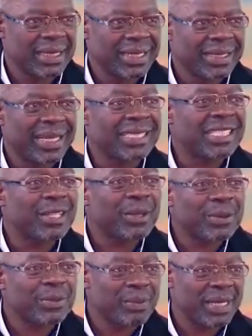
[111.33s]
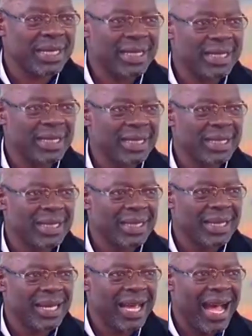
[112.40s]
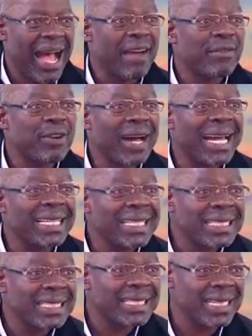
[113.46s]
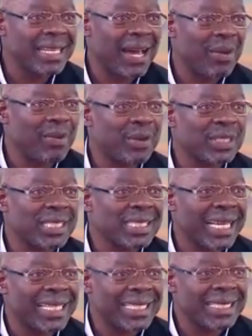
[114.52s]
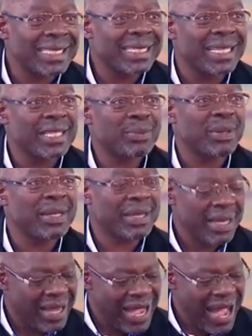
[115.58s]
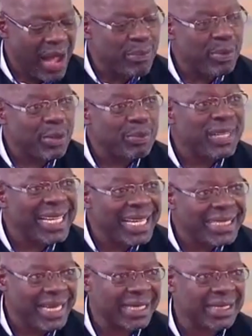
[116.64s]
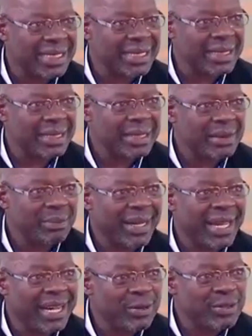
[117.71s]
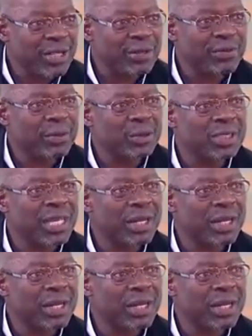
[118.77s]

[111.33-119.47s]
That includes me. I have no identity now because this identity has been appropriated by a counter-revolutionary